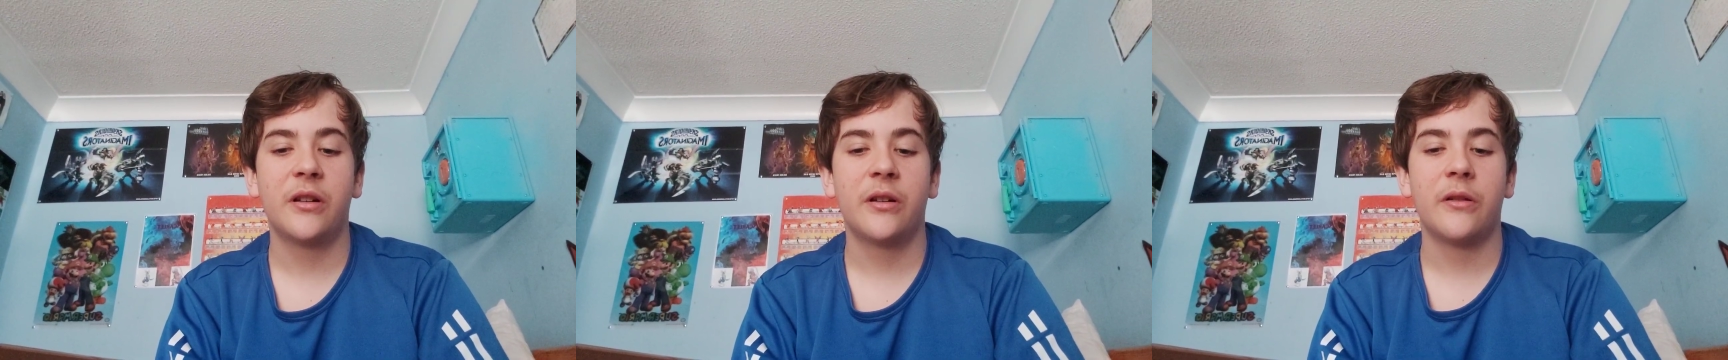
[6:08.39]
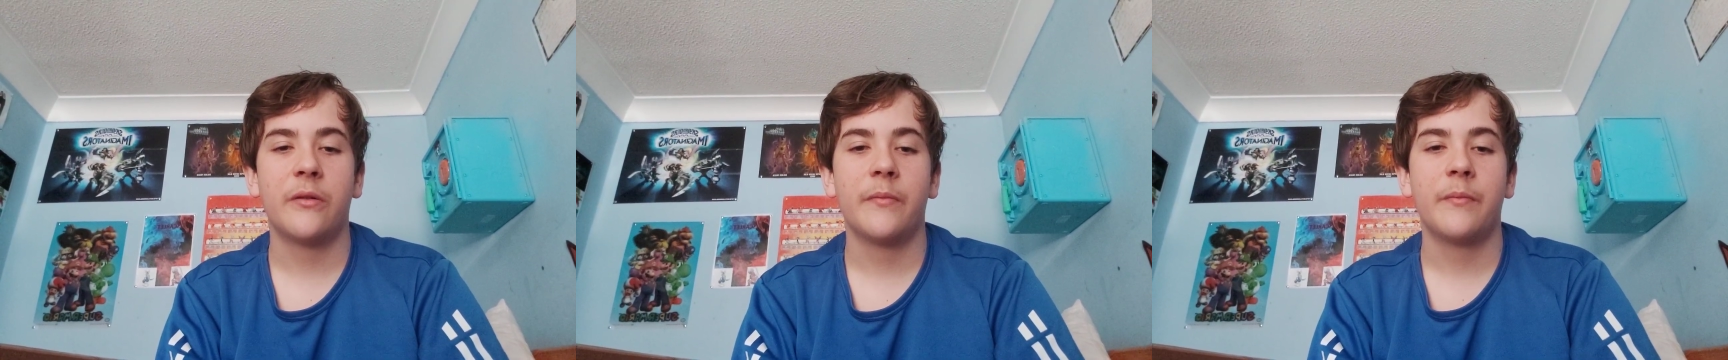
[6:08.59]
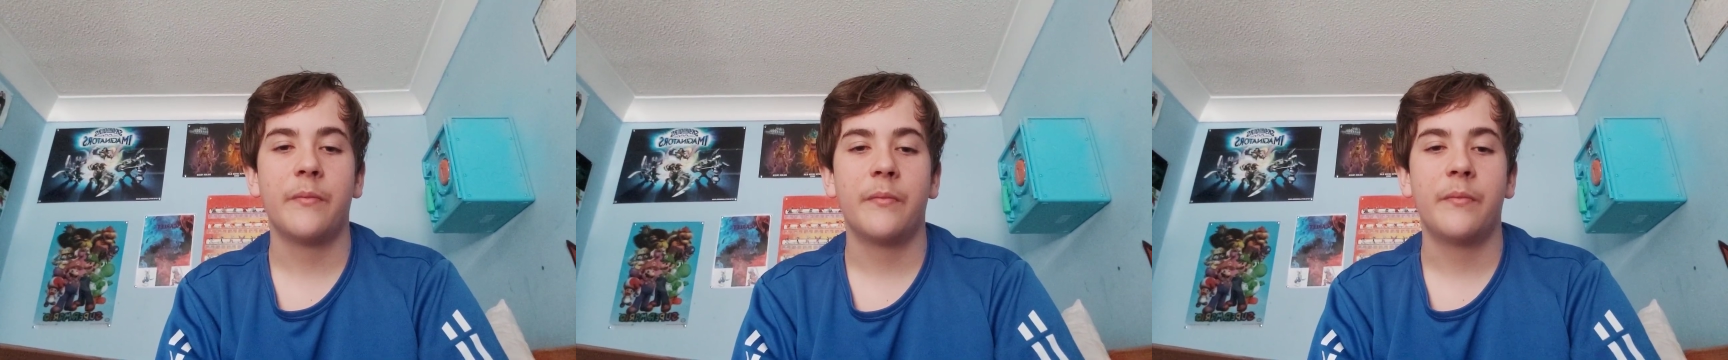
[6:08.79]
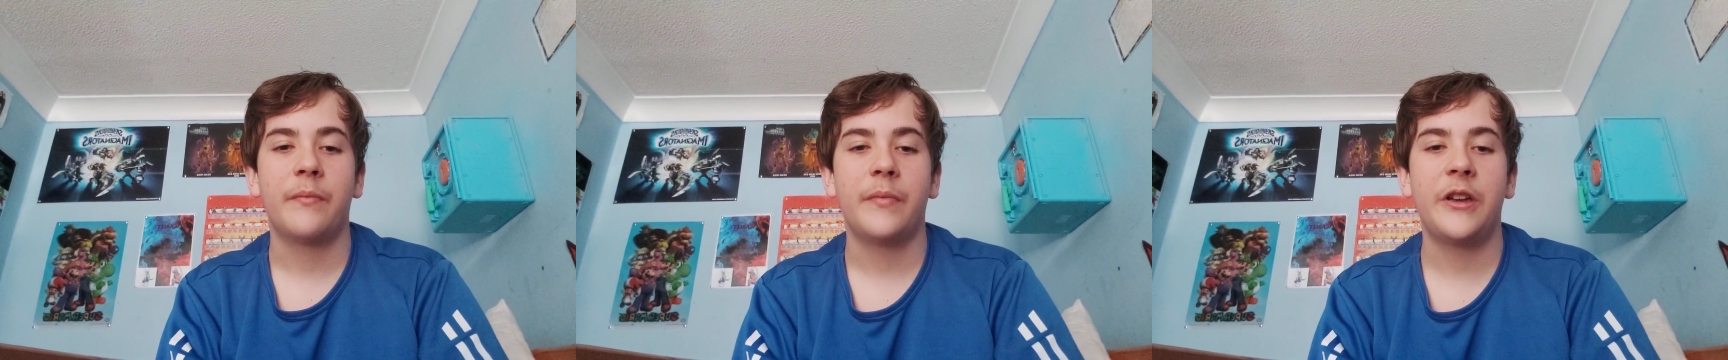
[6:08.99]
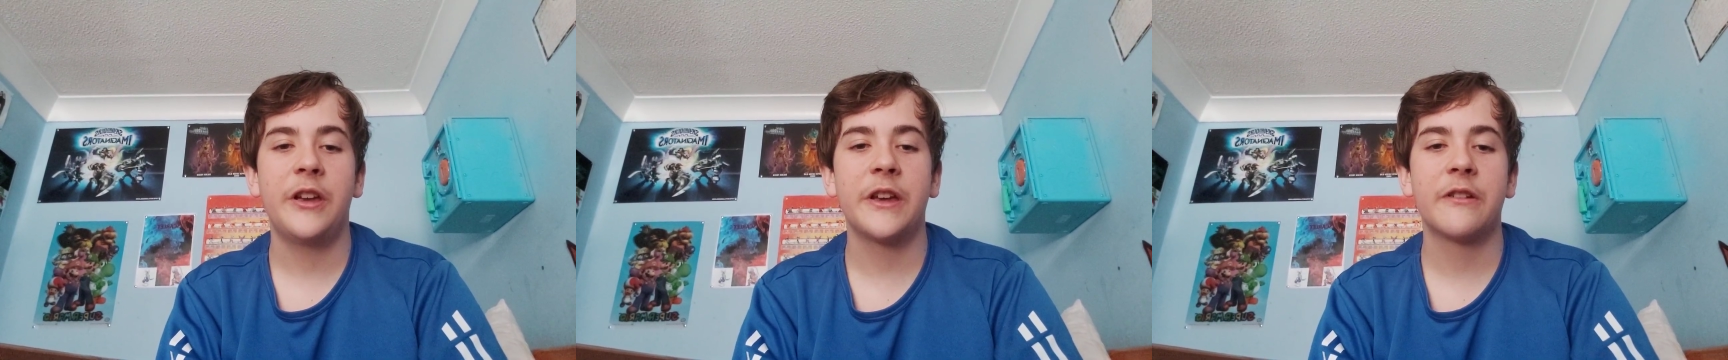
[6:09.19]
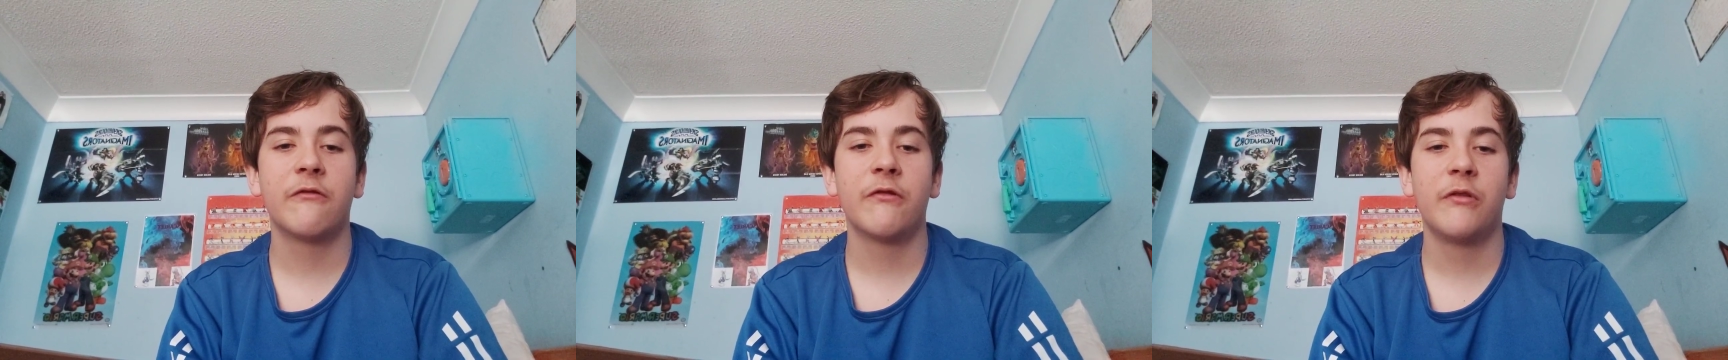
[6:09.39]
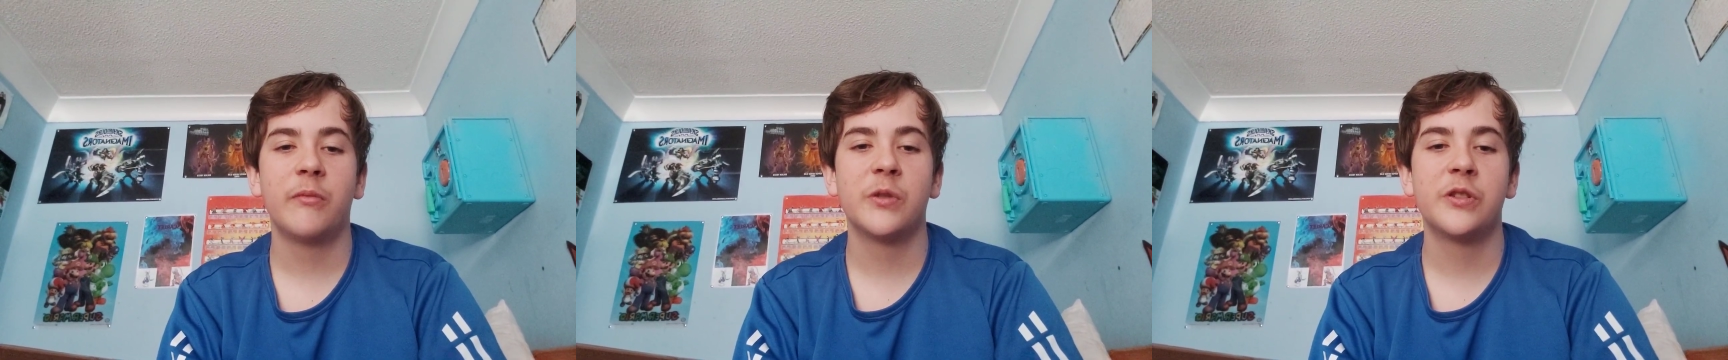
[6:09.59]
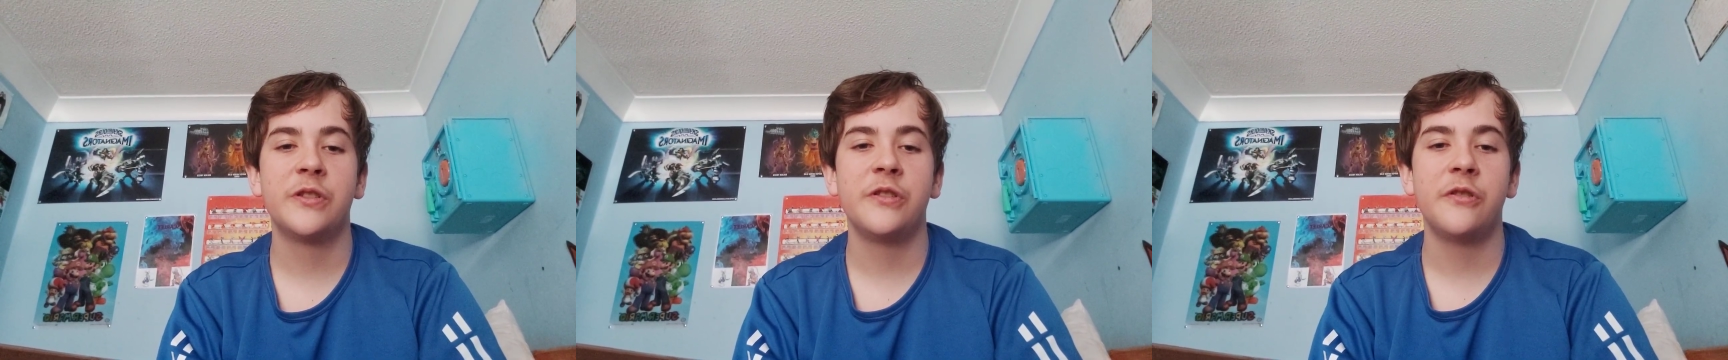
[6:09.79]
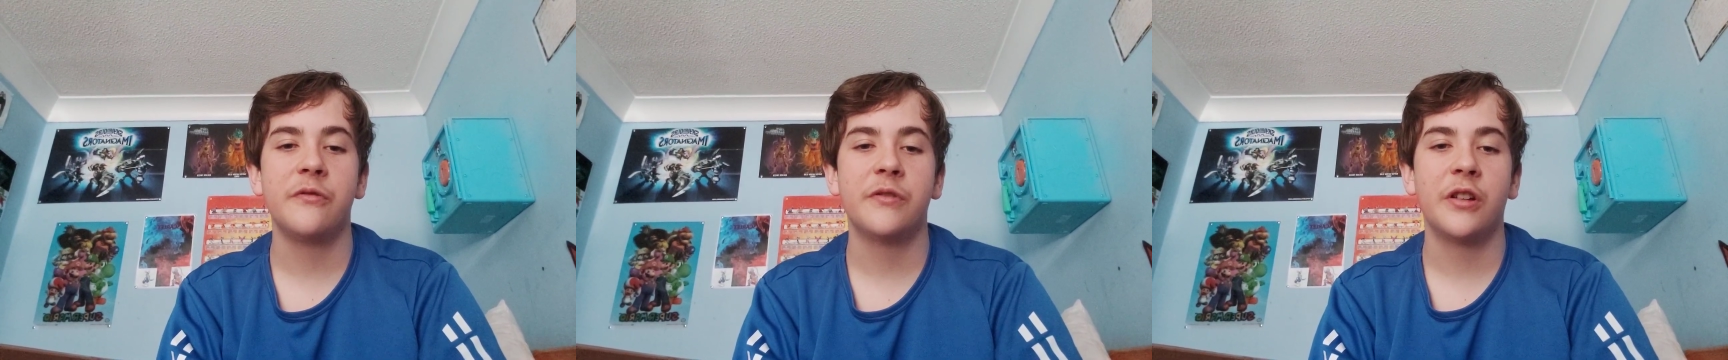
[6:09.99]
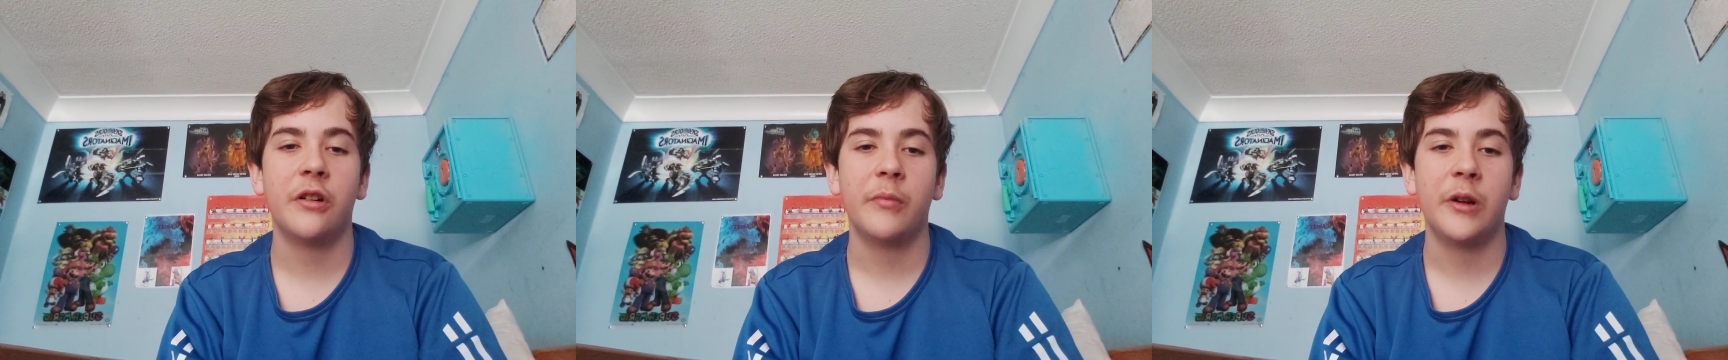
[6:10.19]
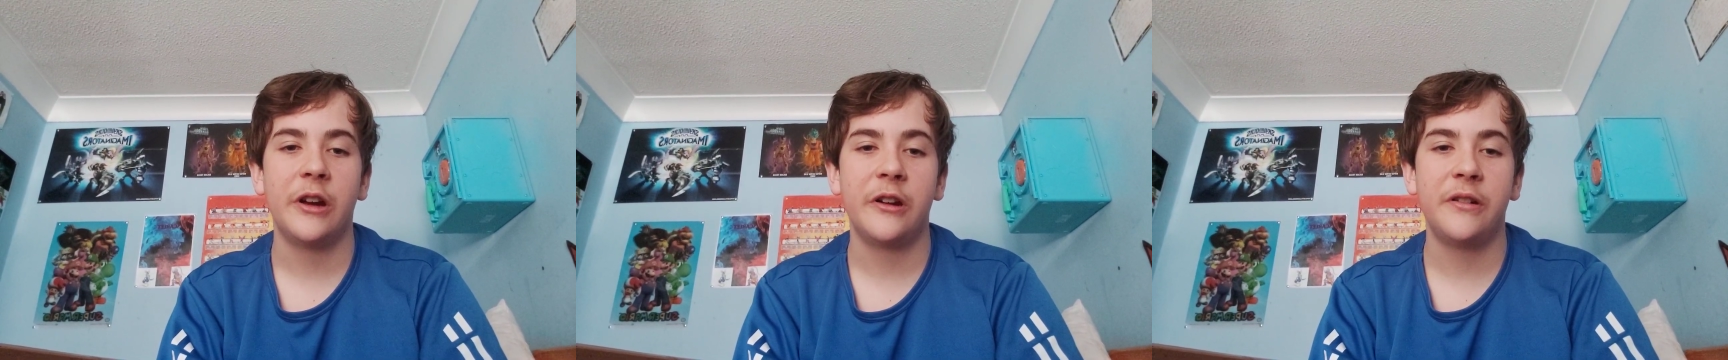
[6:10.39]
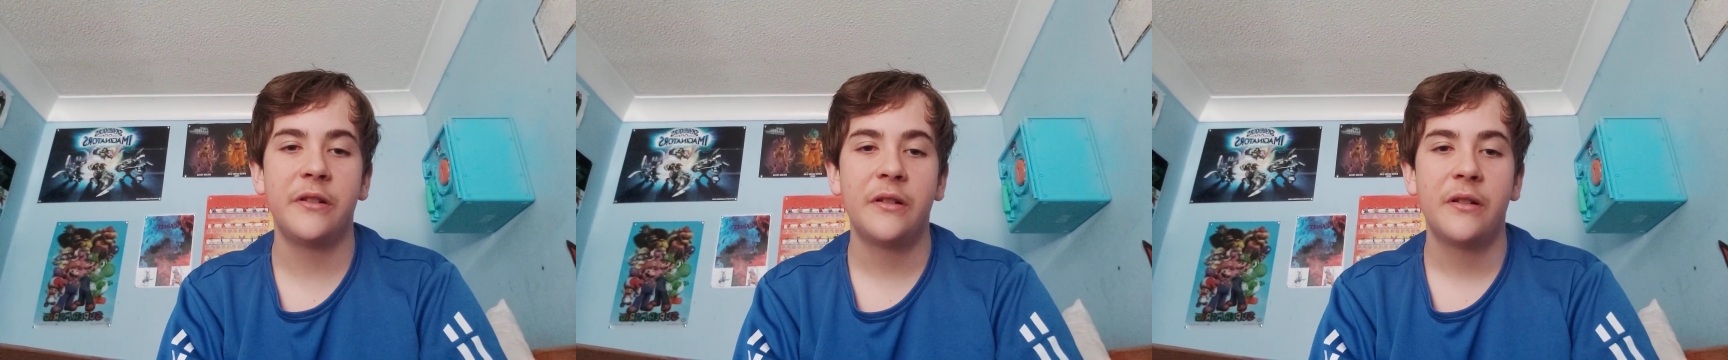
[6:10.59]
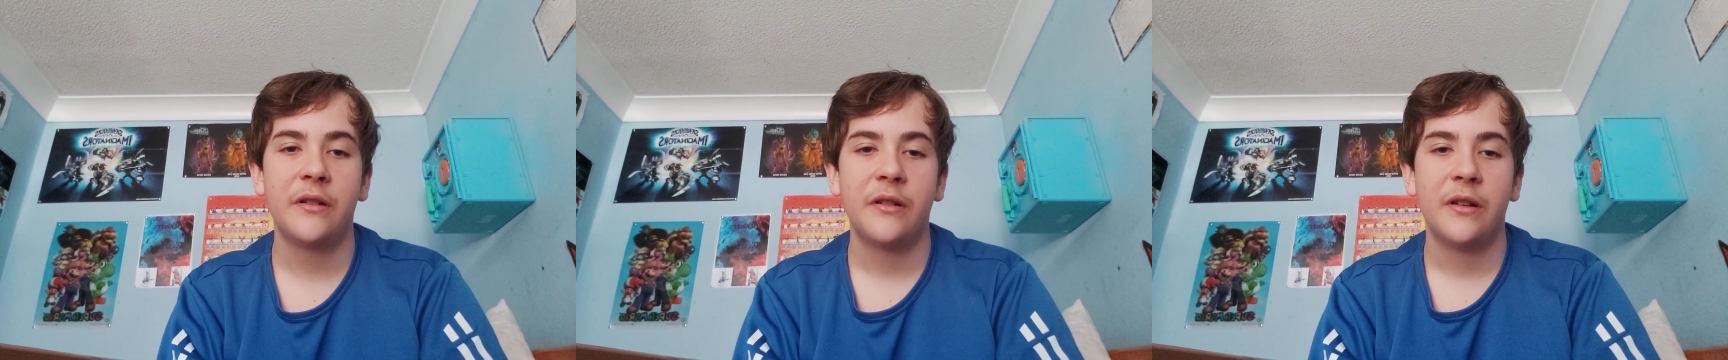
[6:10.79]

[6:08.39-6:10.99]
Higuruma's new domain,